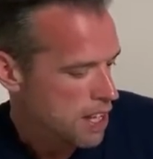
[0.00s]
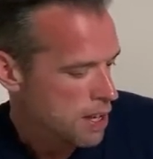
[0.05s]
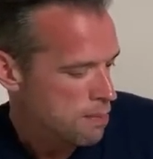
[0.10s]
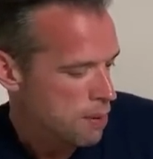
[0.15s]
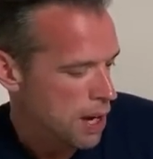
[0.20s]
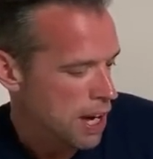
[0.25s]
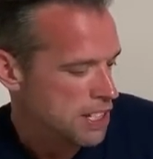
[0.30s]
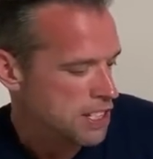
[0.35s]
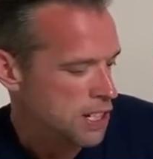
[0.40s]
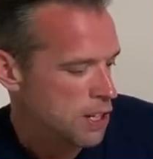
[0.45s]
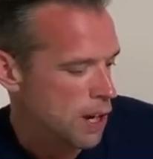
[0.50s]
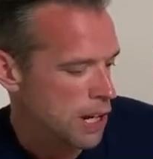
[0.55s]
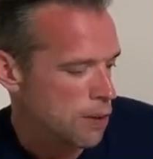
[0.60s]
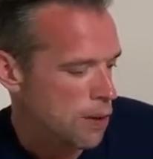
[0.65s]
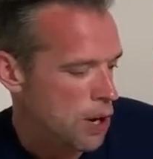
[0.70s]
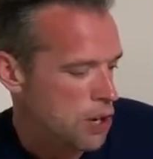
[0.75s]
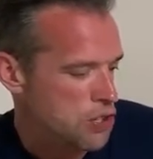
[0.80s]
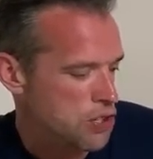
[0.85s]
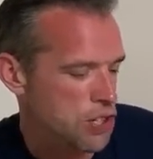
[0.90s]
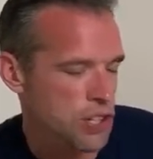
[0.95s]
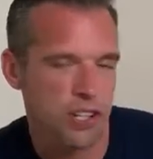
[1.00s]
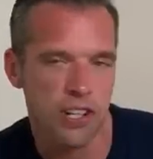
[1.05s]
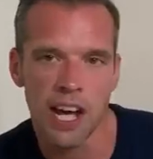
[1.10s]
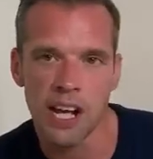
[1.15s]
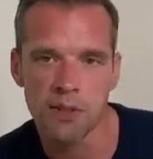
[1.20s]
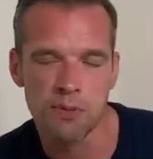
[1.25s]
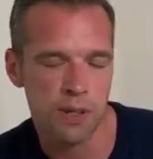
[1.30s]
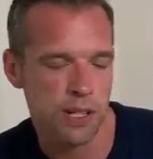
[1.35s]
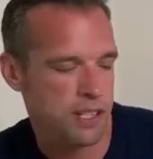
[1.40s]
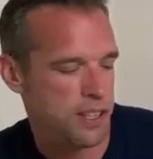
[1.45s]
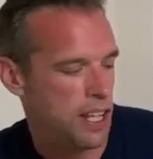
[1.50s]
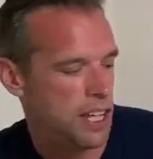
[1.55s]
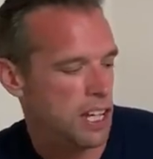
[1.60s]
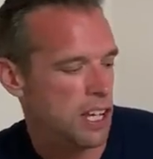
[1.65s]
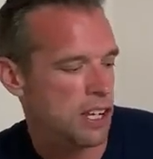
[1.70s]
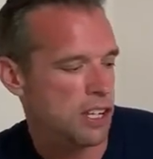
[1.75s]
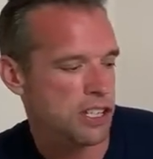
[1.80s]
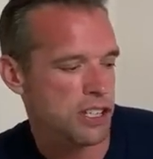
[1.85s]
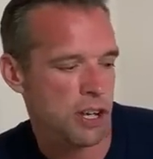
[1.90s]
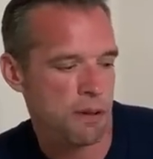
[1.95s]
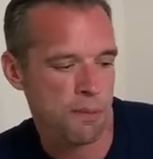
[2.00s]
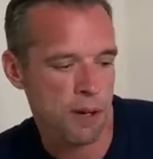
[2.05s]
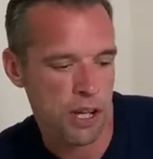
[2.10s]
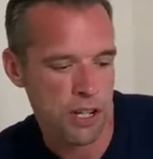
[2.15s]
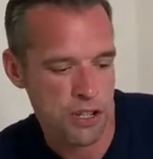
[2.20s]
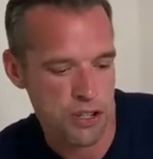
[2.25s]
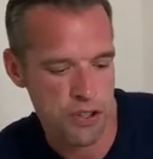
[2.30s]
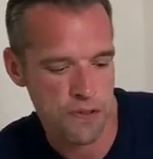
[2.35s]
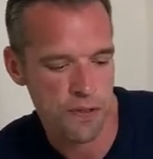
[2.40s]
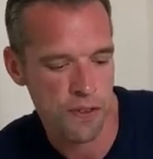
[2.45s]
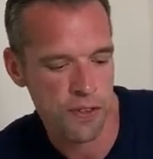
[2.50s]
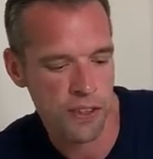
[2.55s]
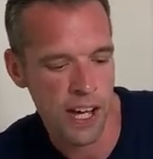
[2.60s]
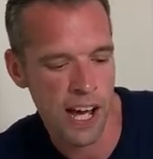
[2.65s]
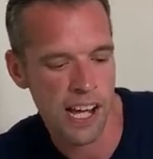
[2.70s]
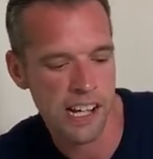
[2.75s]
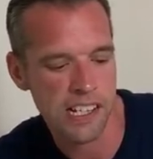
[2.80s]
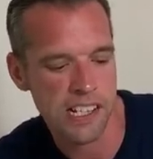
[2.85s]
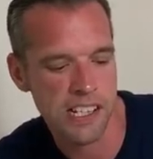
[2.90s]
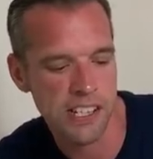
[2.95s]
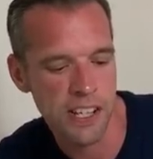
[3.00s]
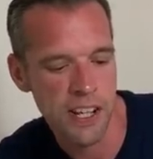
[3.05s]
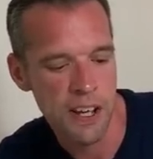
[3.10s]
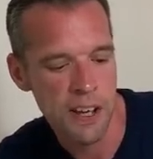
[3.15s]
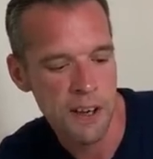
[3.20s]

But that's a great question, Edward. Thank you so much for that.